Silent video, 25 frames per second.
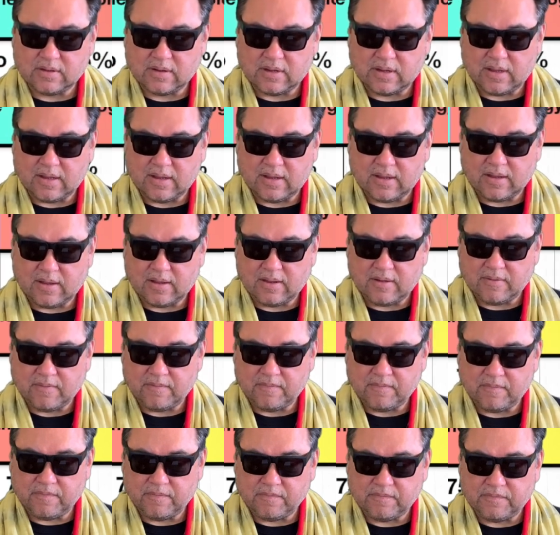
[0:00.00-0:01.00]
uh,
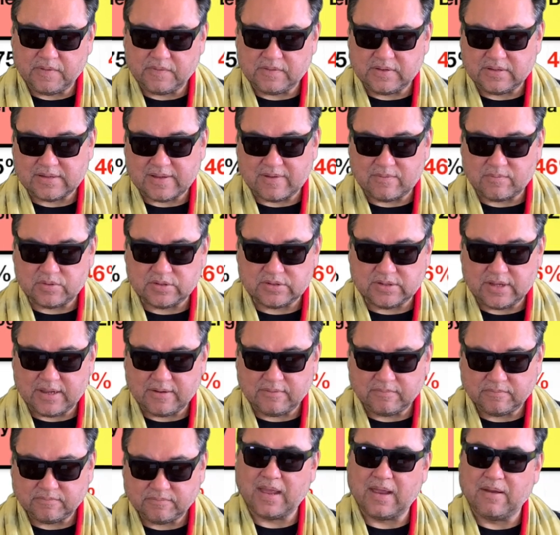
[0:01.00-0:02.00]
fifty-seven
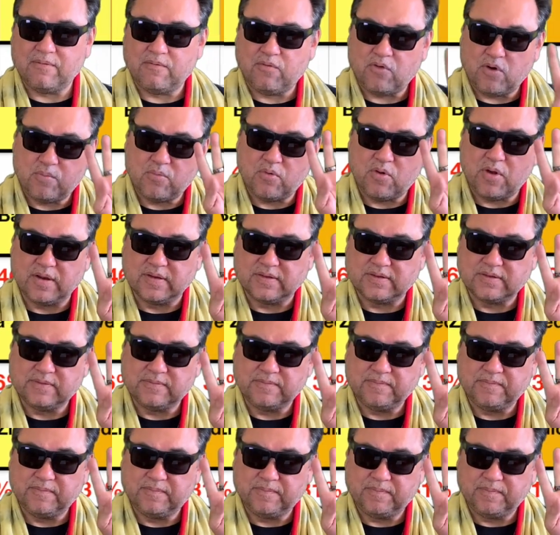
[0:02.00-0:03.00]
percent and four points.
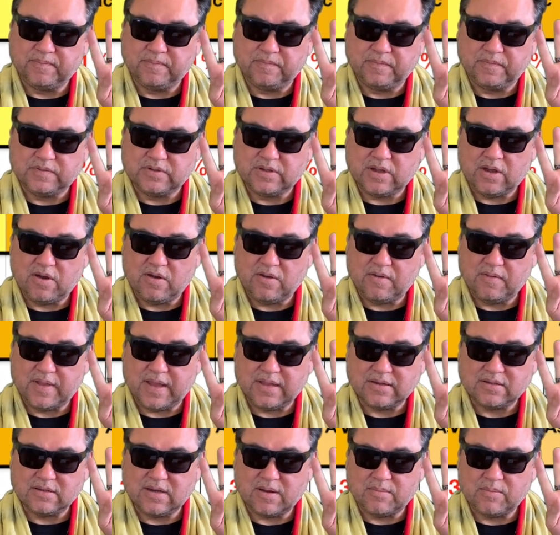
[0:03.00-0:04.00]
So
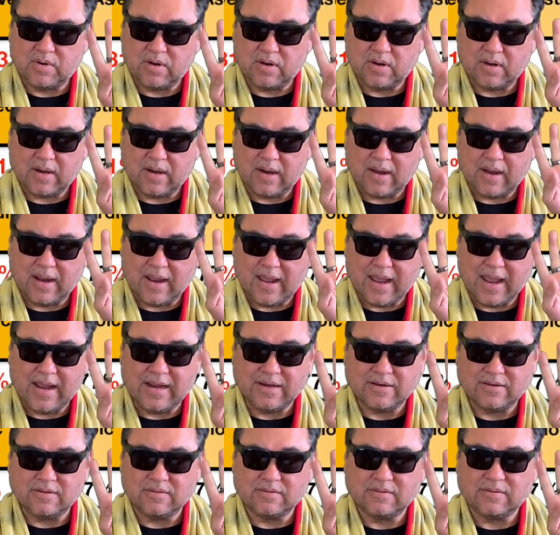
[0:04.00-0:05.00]
that's number
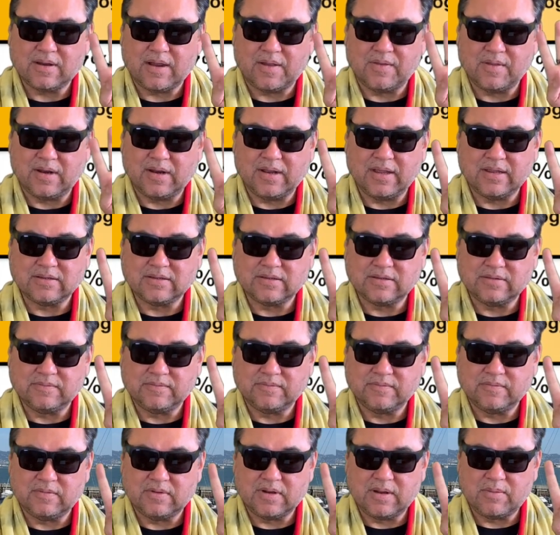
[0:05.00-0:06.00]
eight on the list.
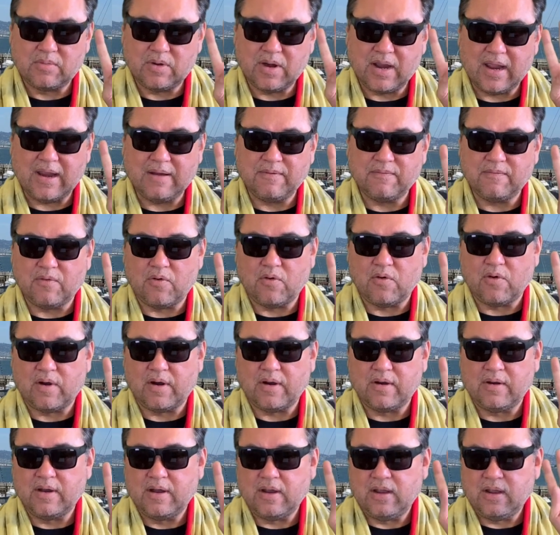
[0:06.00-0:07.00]
Number eight
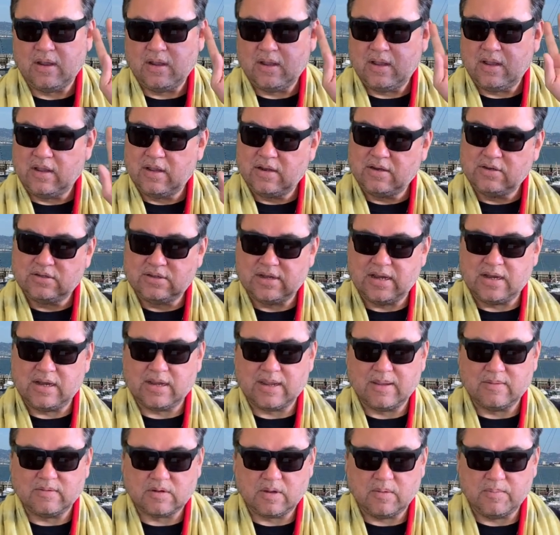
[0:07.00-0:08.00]
for Jennie
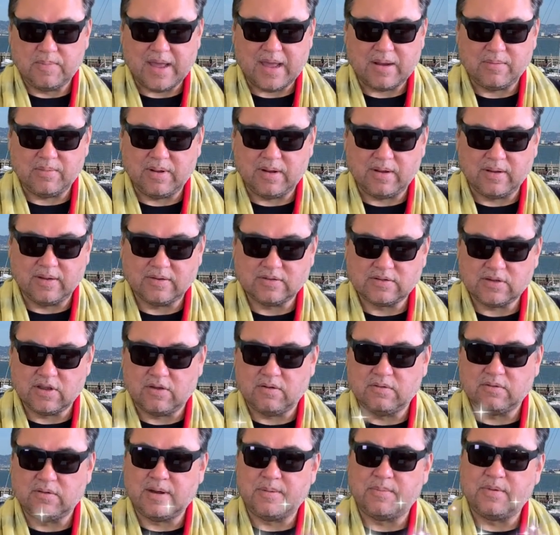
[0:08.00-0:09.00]
Kim's compatibility.
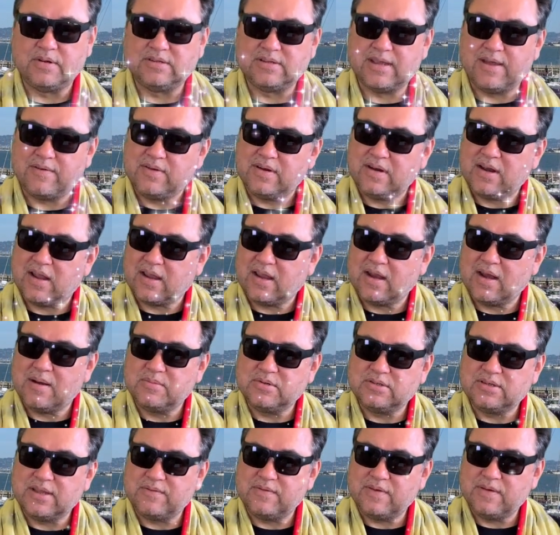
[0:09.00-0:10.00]
So number seven, lucky number
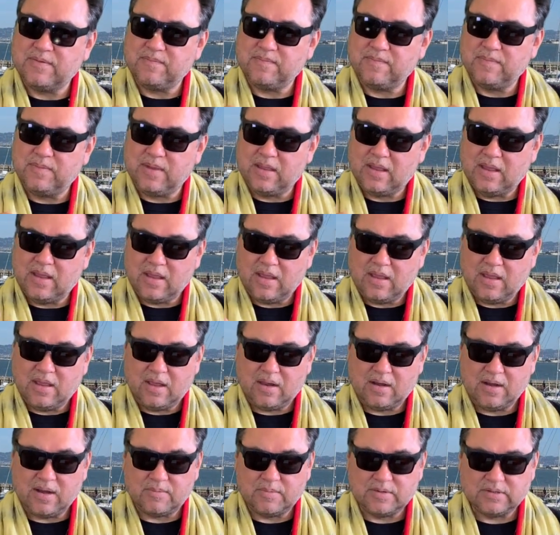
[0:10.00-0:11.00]
seven.
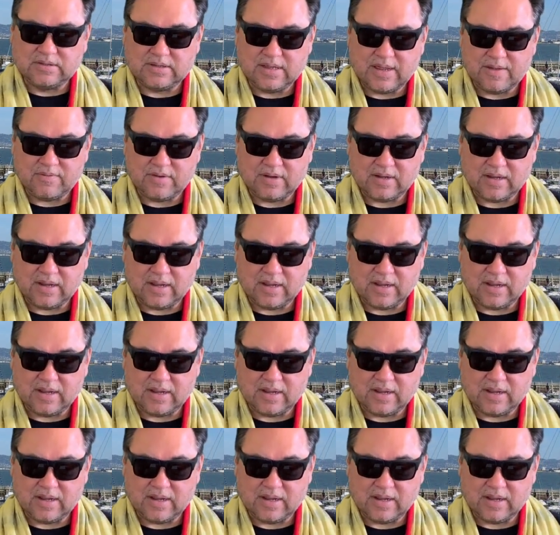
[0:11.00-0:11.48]
Number seven